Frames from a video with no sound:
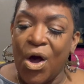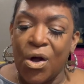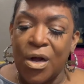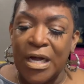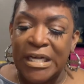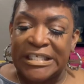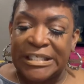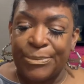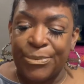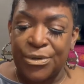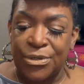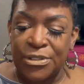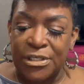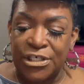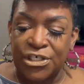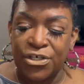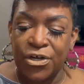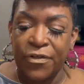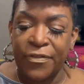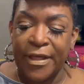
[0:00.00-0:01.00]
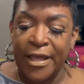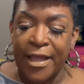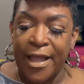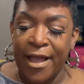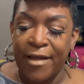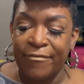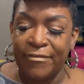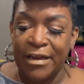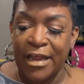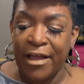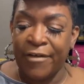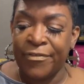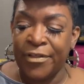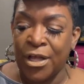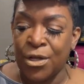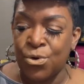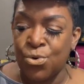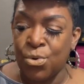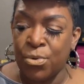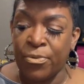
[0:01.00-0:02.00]
customers that show they have left
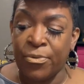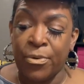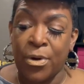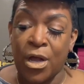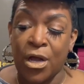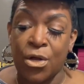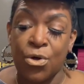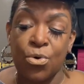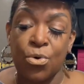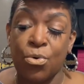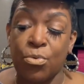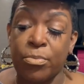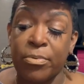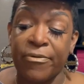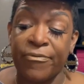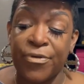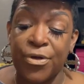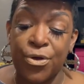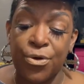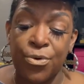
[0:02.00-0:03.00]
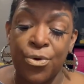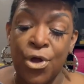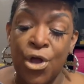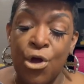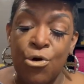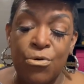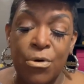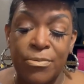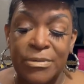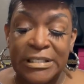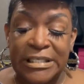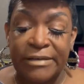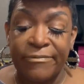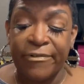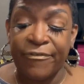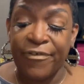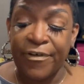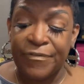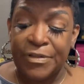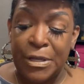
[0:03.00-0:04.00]
a Google review will receive a
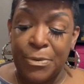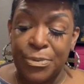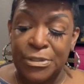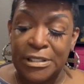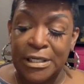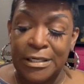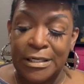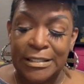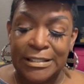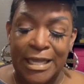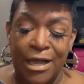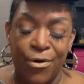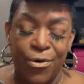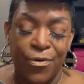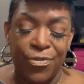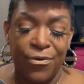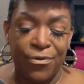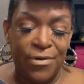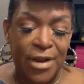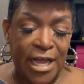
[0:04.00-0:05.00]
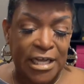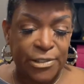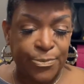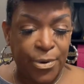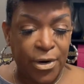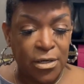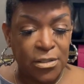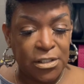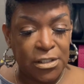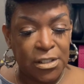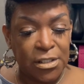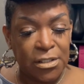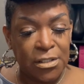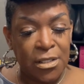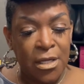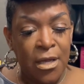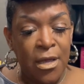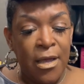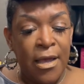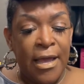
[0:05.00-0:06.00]
15% discount on their next purchase.
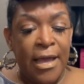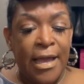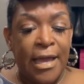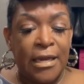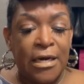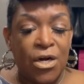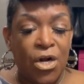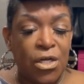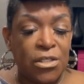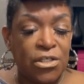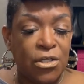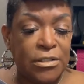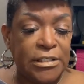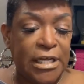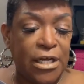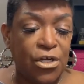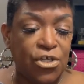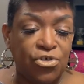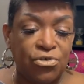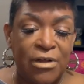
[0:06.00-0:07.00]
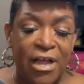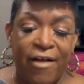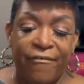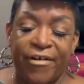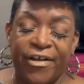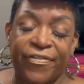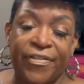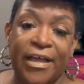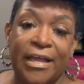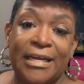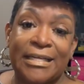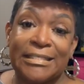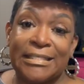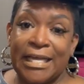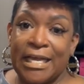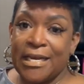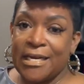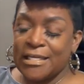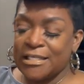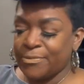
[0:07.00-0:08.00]
And it also tells you everything that's
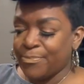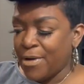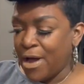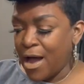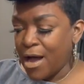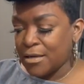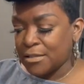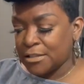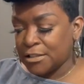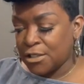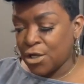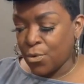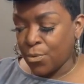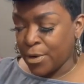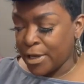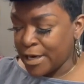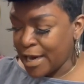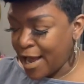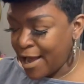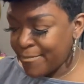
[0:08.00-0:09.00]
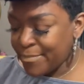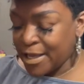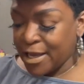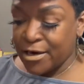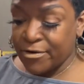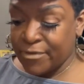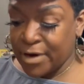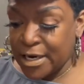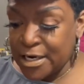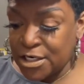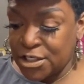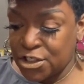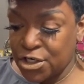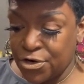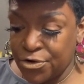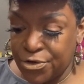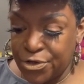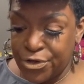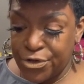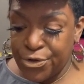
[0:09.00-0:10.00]
in this box. So what I'm getting ready to show
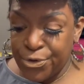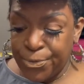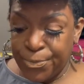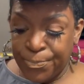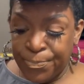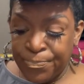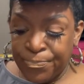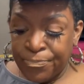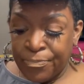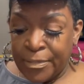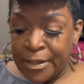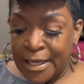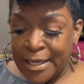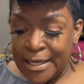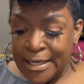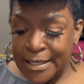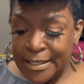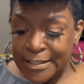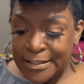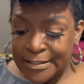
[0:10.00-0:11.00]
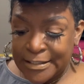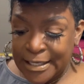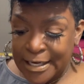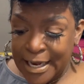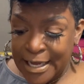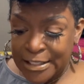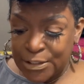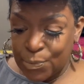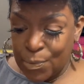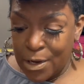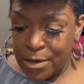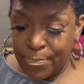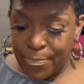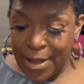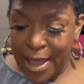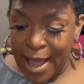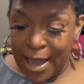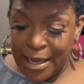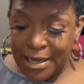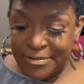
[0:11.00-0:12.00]
you is it has 1
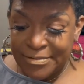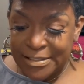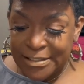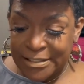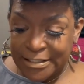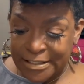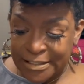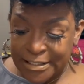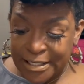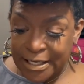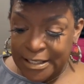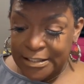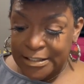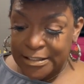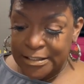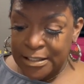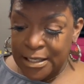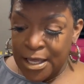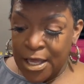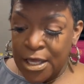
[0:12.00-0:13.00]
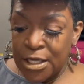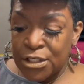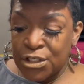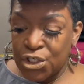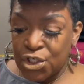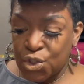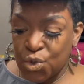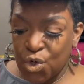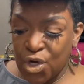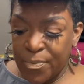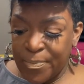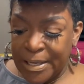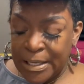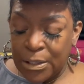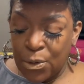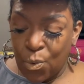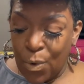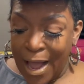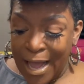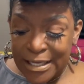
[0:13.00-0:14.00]
pack of 6
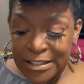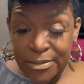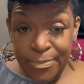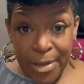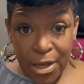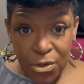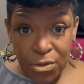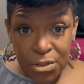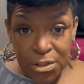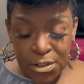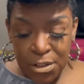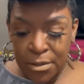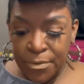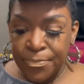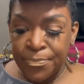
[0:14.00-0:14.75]
soybean wax melts,